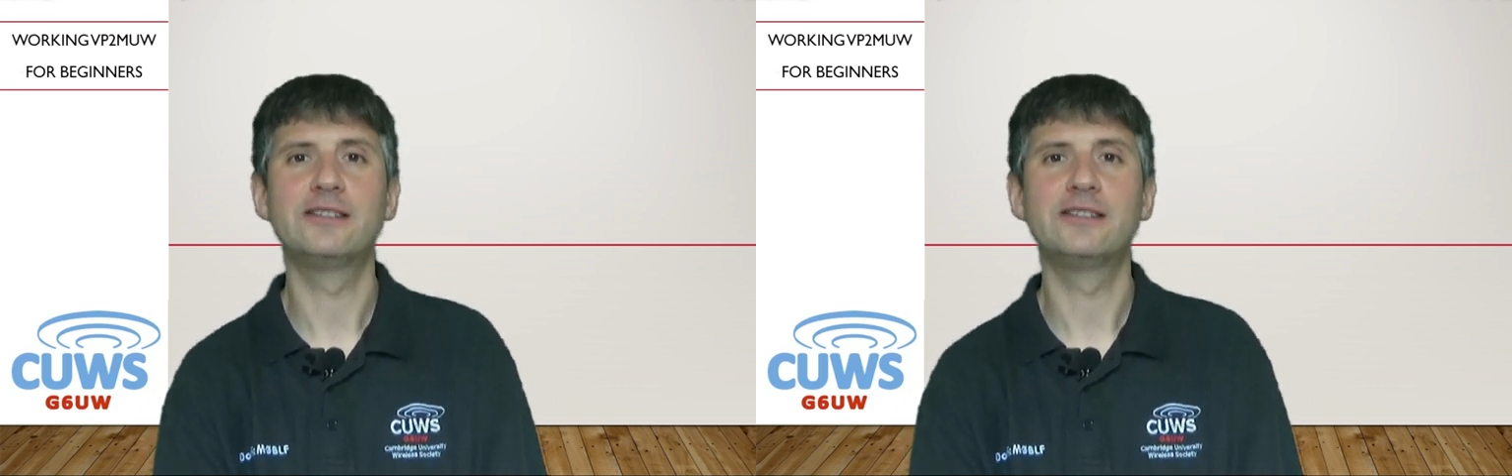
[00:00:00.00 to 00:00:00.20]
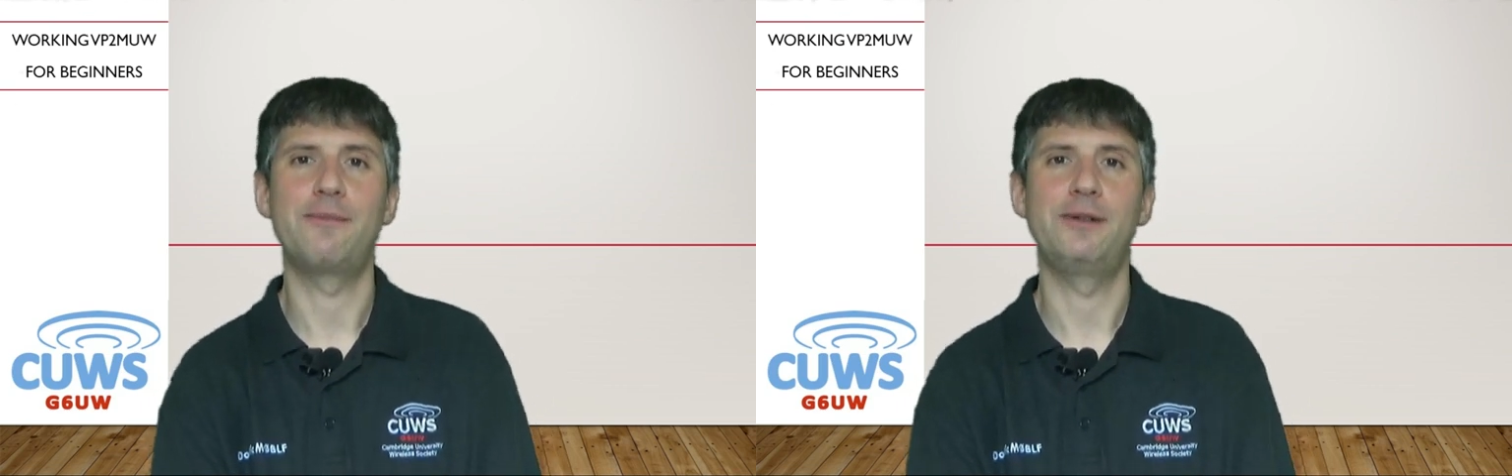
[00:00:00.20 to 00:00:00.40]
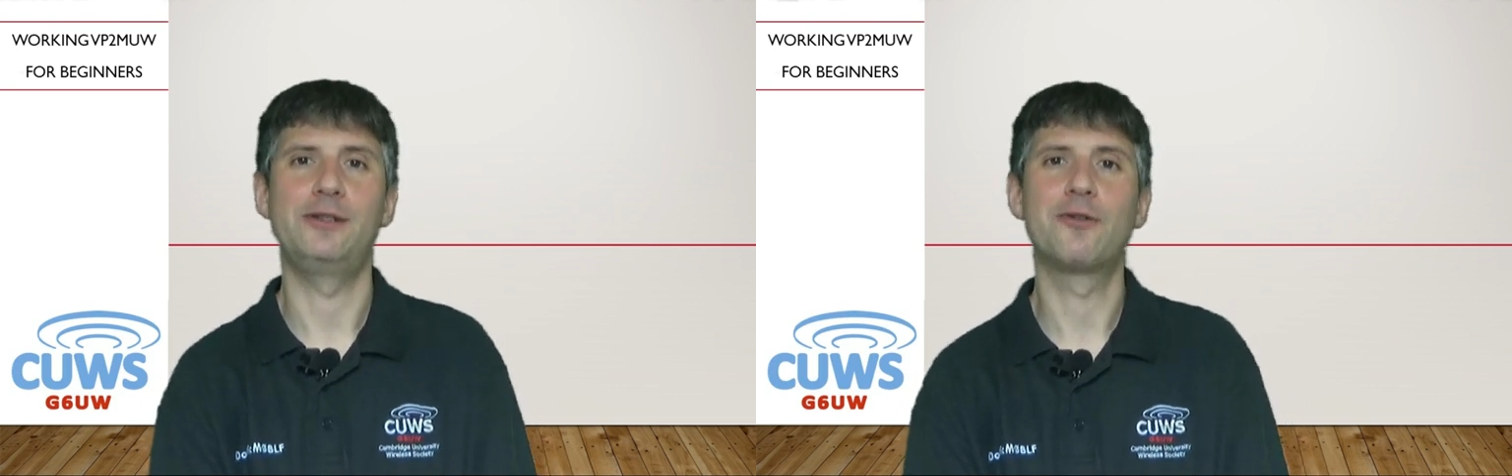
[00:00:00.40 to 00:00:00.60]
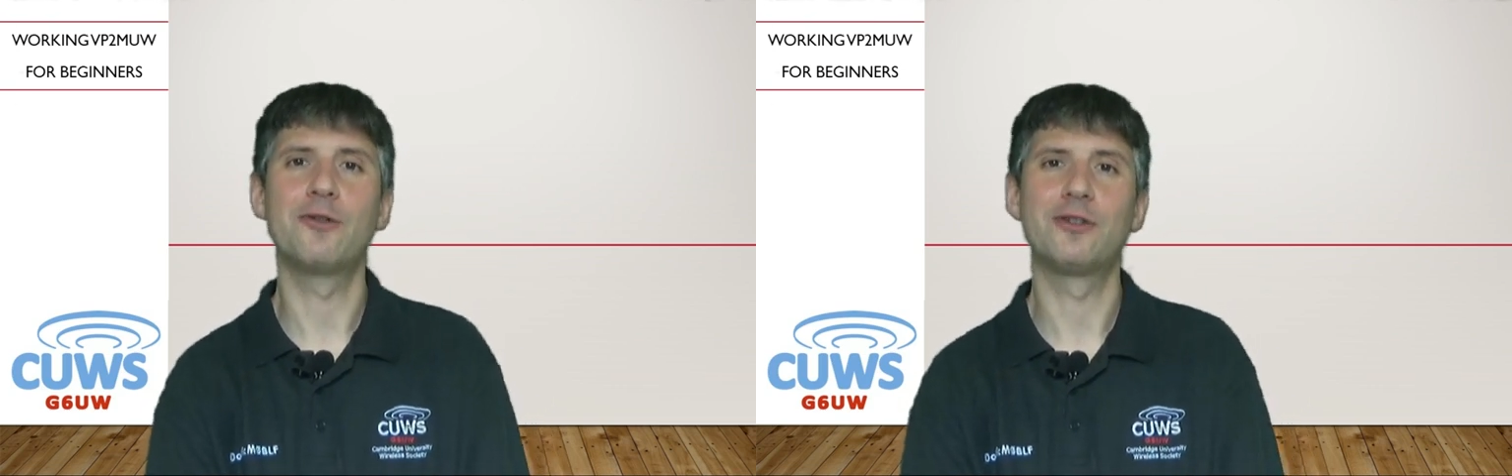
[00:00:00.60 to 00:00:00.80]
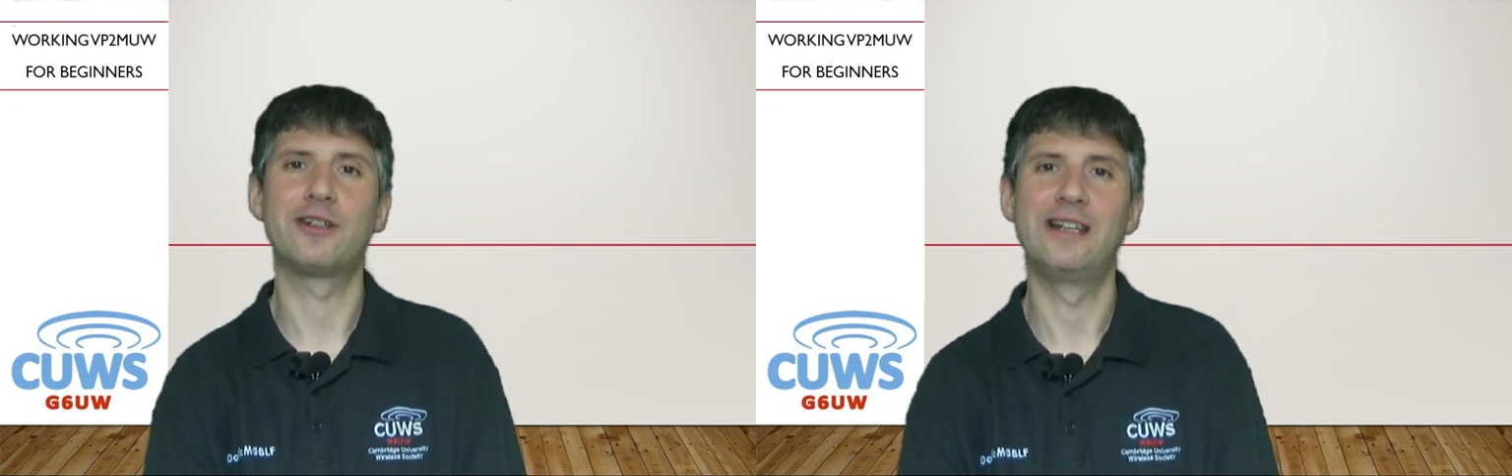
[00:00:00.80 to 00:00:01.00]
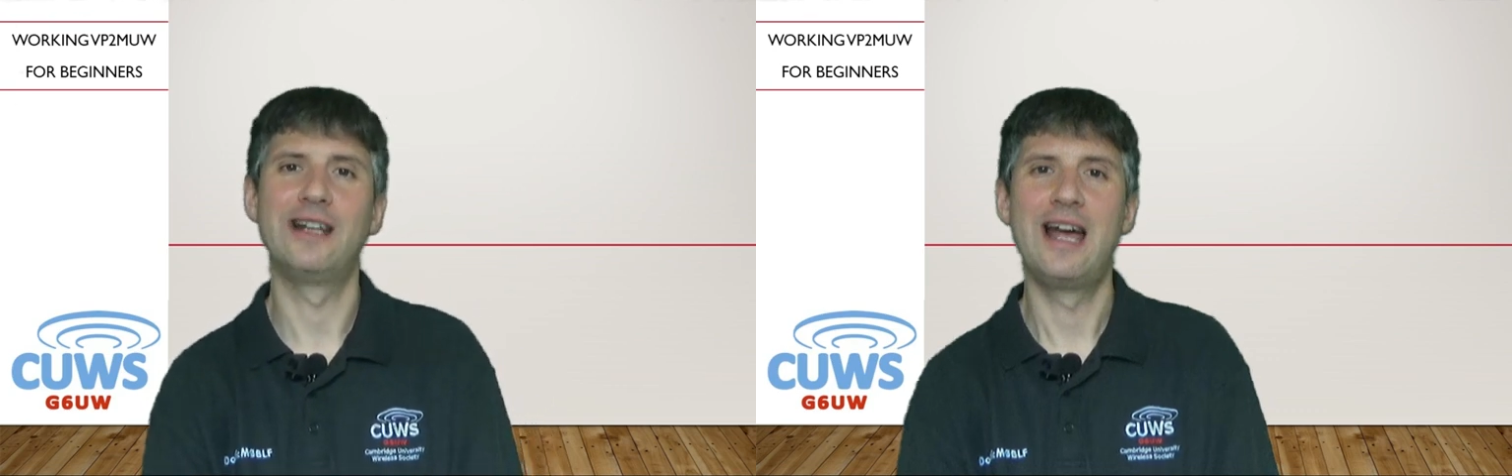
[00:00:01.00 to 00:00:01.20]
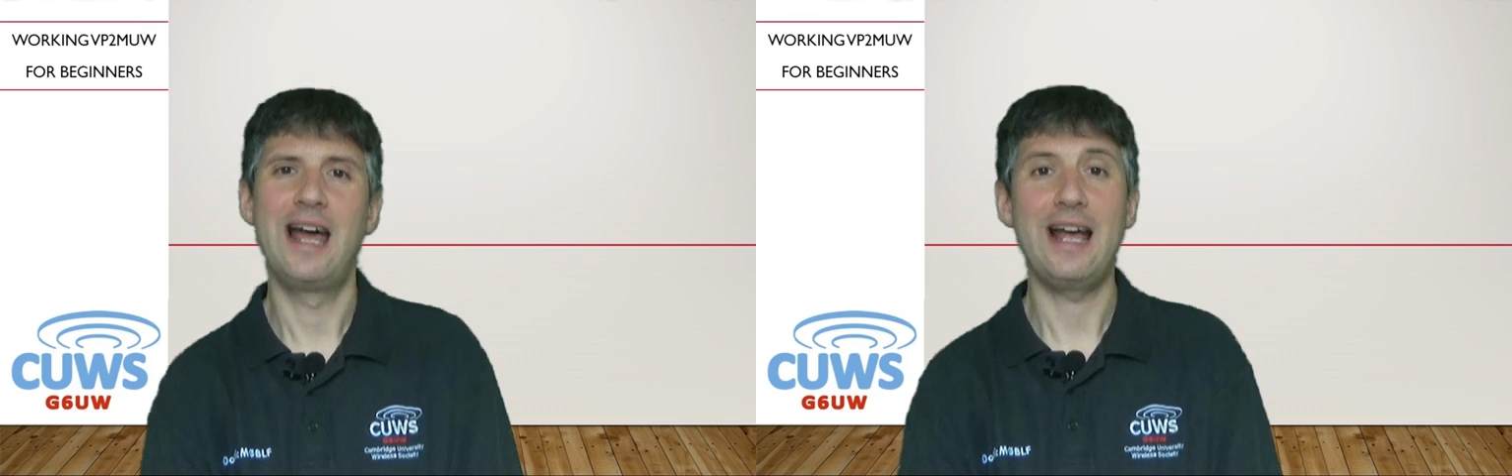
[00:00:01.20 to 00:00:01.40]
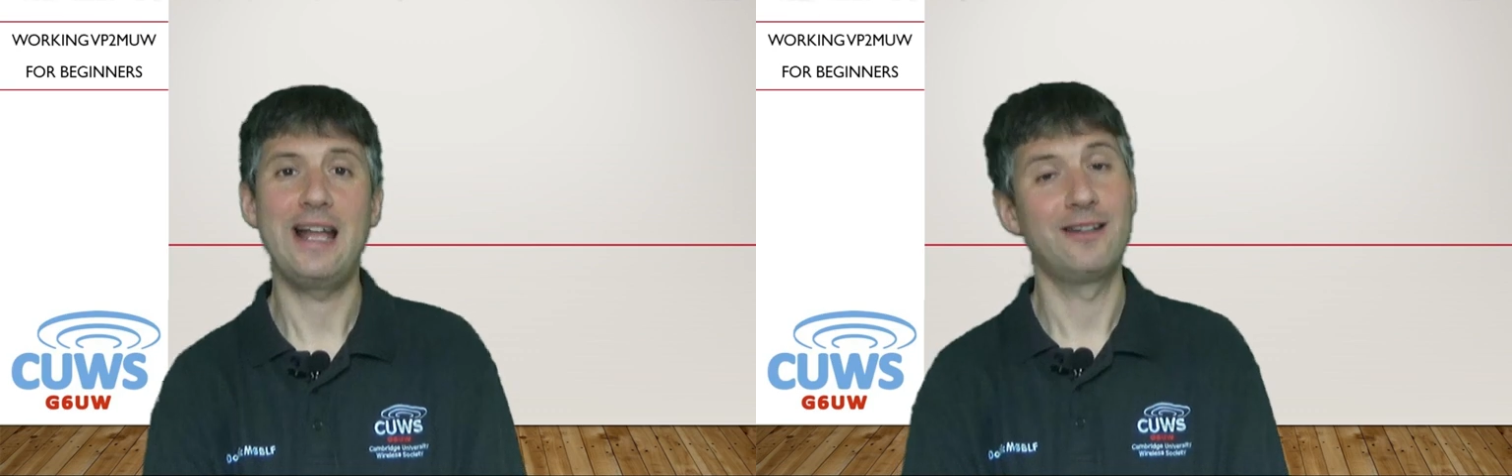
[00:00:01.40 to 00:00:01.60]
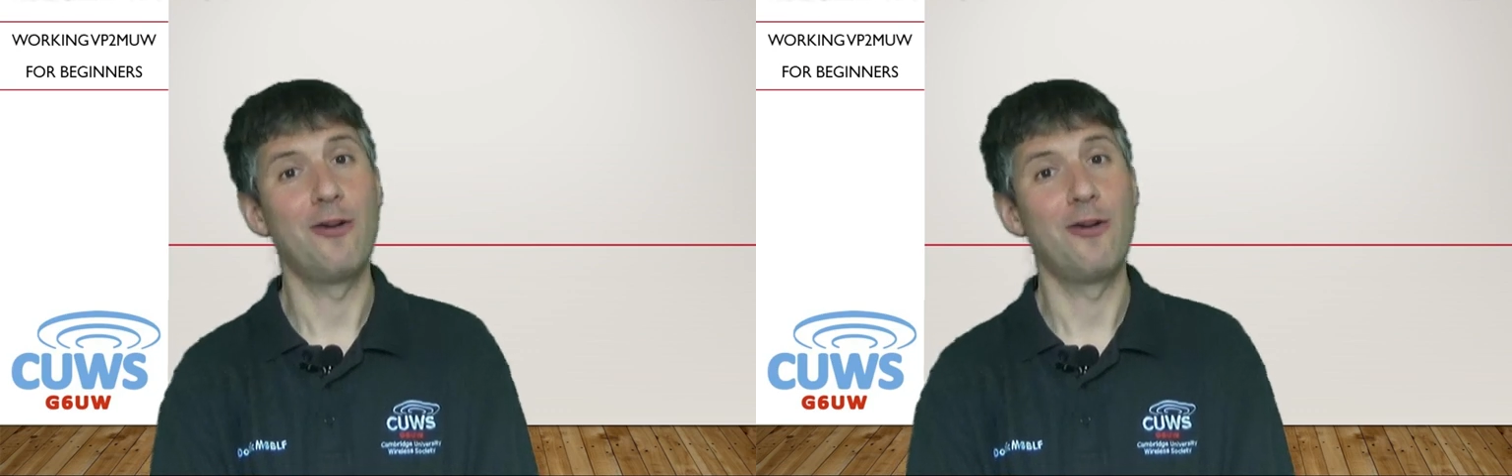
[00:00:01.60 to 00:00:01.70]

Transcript: type in your call sign and,